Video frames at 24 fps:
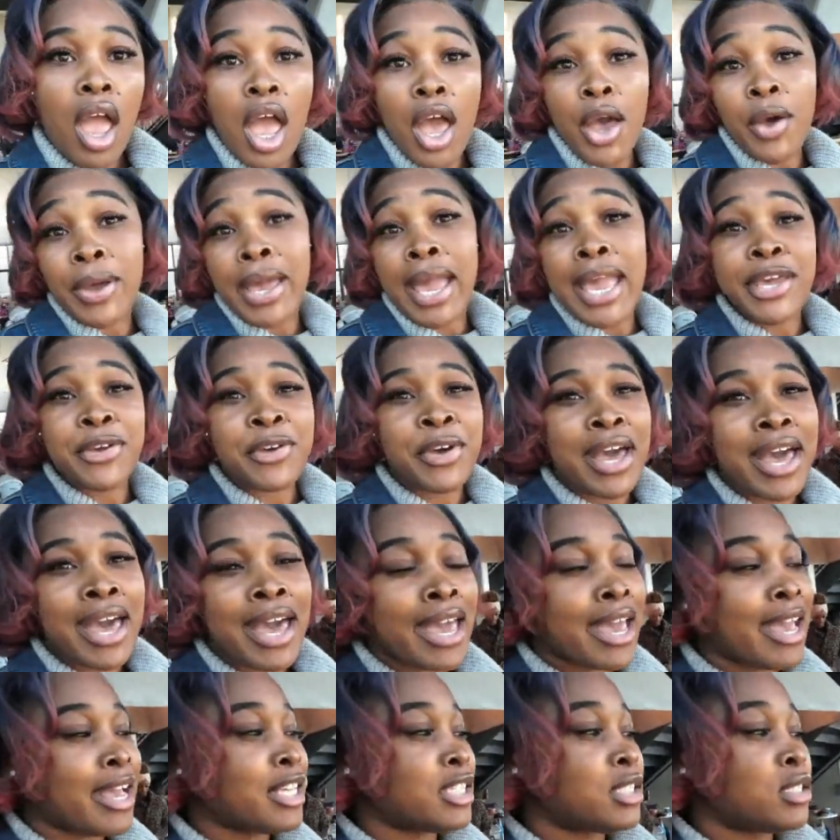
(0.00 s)
Okay, you
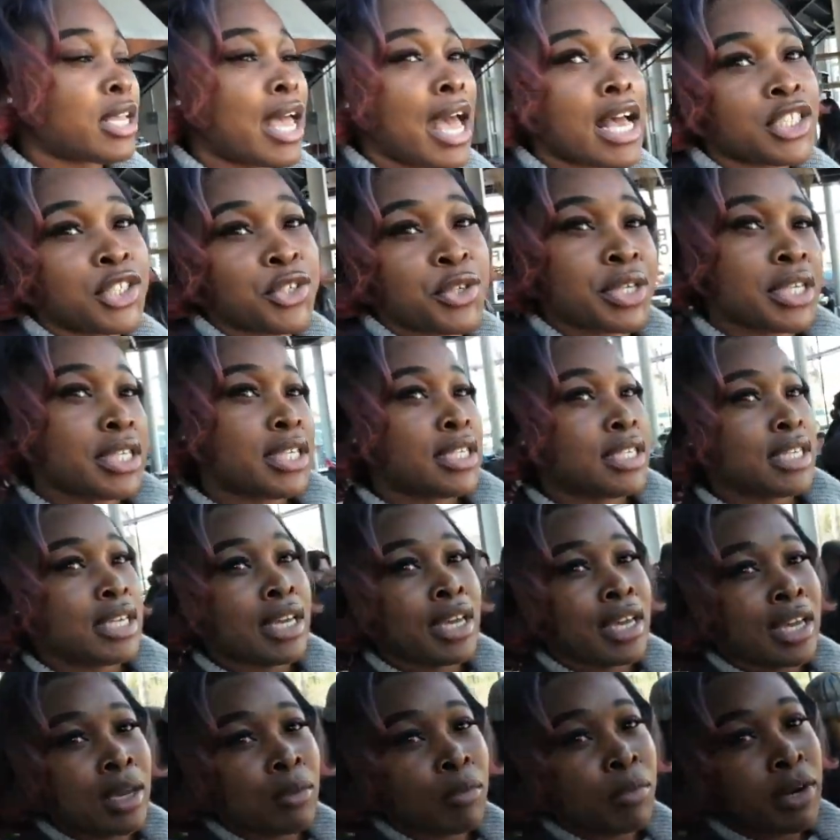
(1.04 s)
guys. As you can
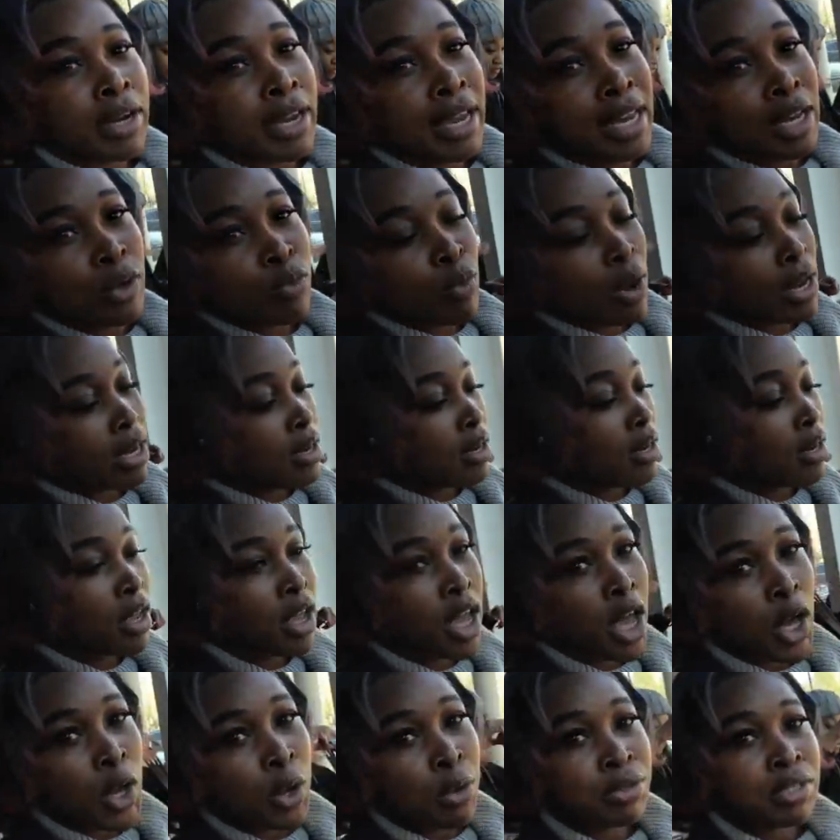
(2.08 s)
see, we're getting ready to
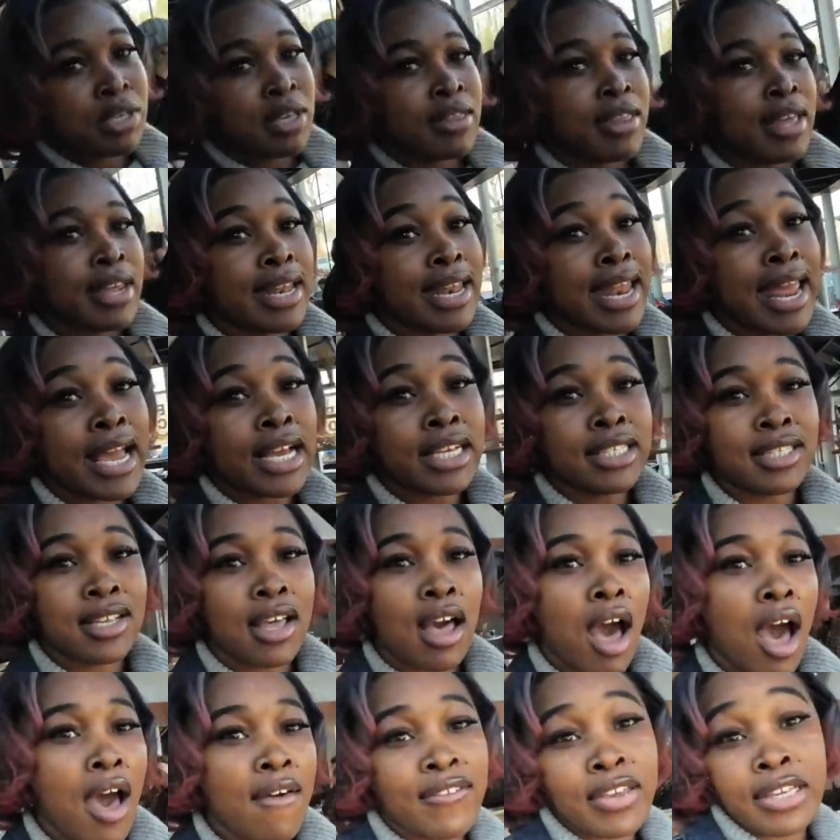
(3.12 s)
go to the next
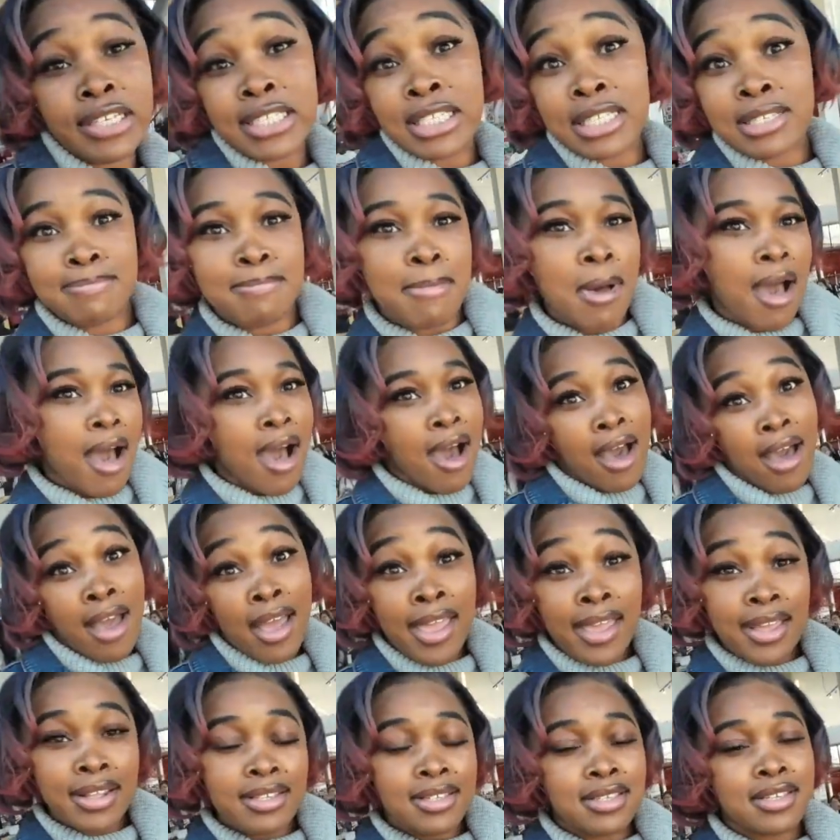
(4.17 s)
coffee
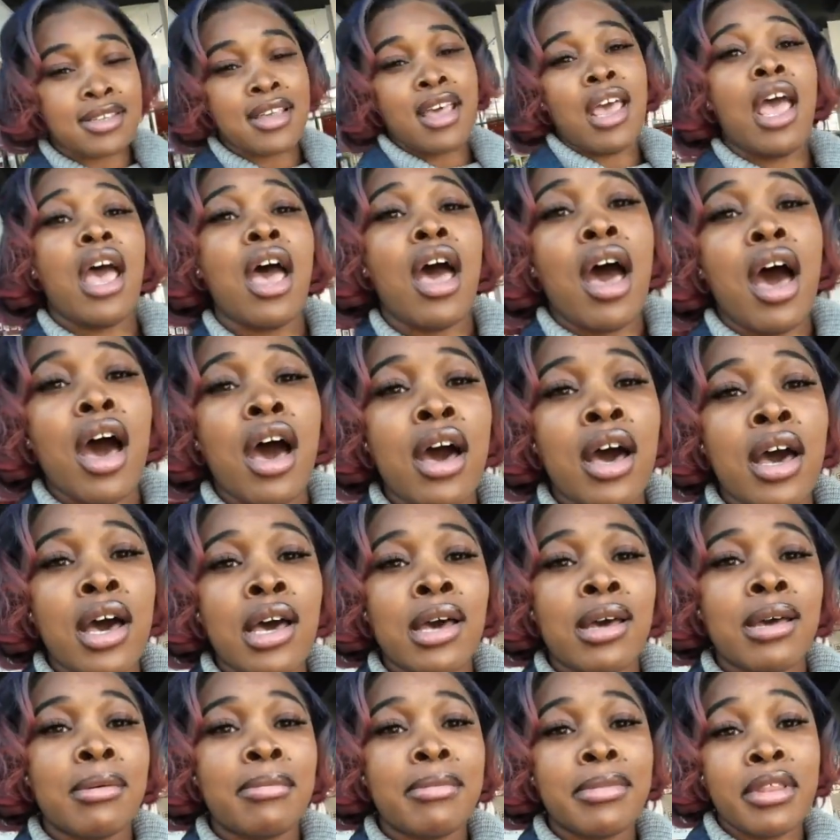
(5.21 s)
spot.
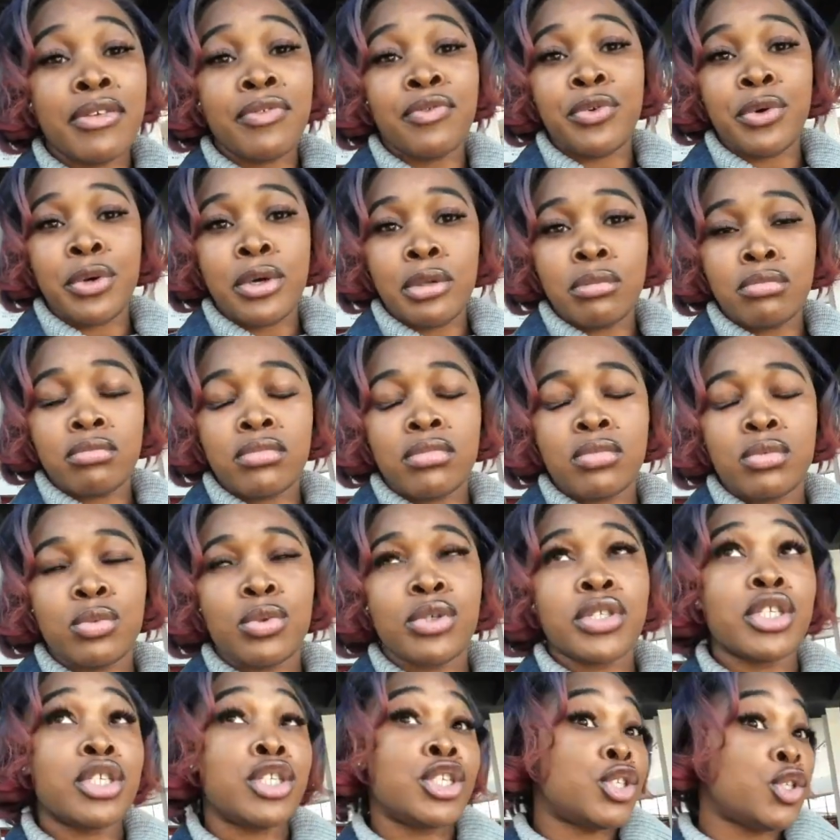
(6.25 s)
The food, well,
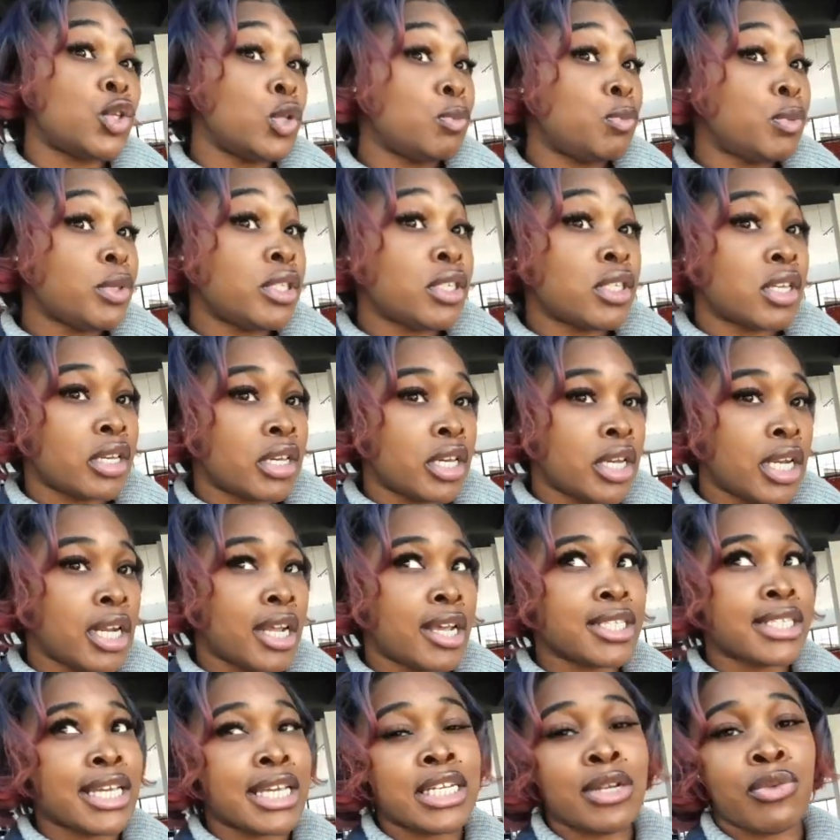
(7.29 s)
the soup was good
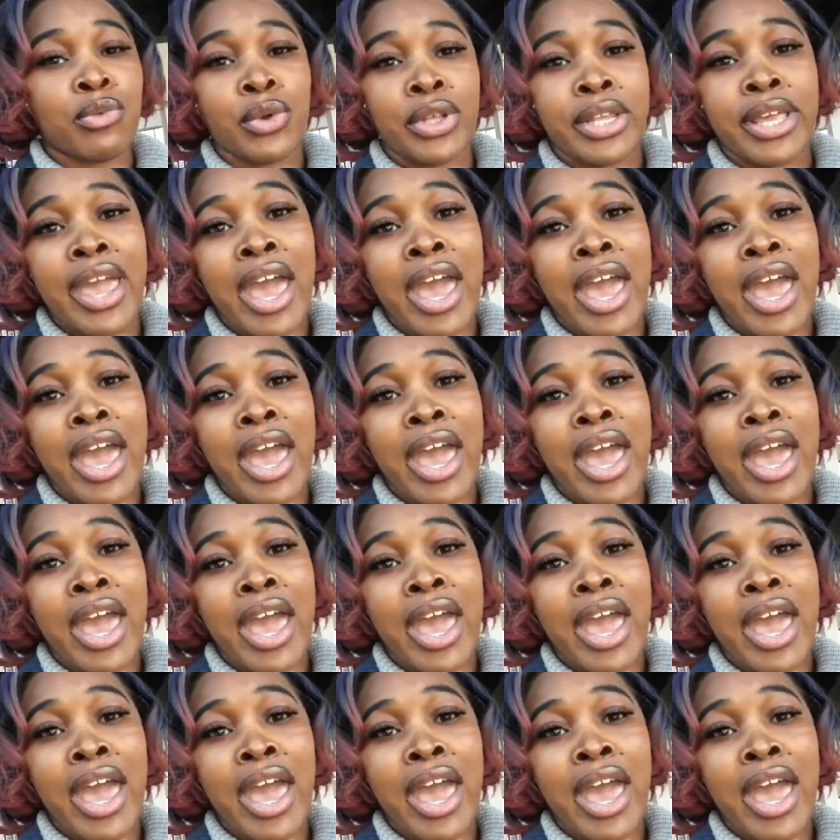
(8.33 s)
because I didn't really